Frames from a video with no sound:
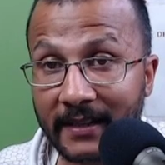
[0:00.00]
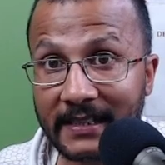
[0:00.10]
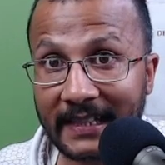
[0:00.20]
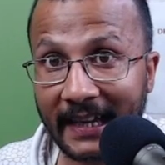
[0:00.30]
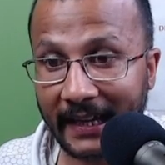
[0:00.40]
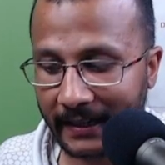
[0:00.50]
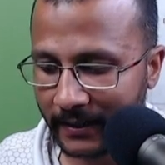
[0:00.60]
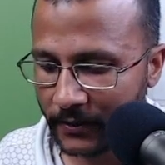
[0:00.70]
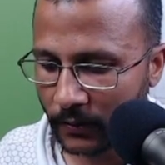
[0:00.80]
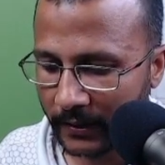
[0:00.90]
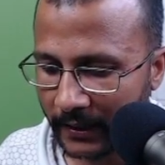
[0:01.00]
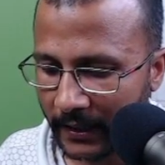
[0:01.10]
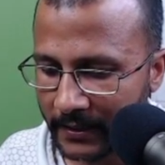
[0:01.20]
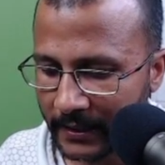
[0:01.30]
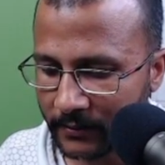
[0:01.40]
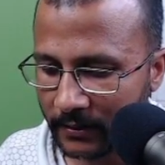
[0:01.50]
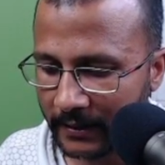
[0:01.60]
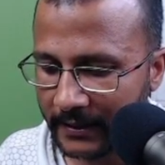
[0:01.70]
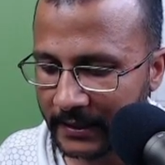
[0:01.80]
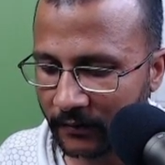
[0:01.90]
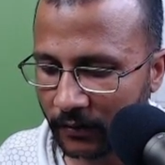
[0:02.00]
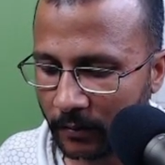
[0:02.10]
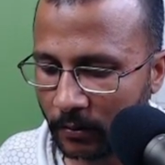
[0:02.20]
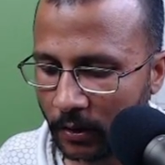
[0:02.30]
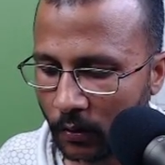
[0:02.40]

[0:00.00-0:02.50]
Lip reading: k. So k is actually ranging from